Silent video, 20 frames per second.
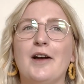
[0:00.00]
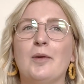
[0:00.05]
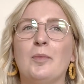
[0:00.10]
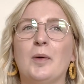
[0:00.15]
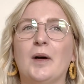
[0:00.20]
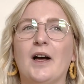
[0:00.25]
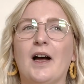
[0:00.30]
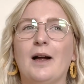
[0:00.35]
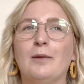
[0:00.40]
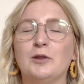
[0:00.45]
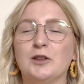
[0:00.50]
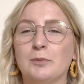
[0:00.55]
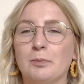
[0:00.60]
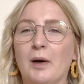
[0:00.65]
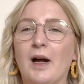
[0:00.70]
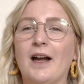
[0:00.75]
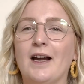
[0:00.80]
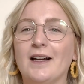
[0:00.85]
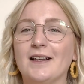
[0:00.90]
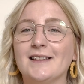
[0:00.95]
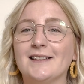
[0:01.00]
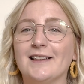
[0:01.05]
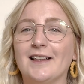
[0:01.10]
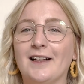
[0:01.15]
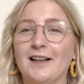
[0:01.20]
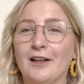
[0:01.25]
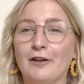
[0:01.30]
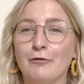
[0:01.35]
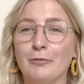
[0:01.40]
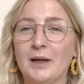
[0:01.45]
but I'm just biased and I
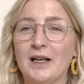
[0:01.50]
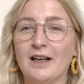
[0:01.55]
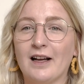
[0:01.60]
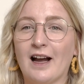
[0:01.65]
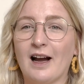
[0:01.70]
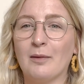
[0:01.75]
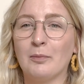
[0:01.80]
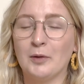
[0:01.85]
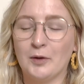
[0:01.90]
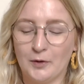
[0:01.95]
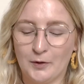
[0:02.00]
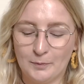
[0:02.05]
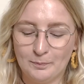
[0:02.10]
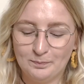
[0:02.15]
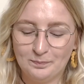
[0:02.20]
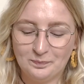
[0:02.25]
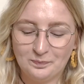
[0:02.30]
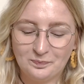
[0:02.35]
love being a Capricorn.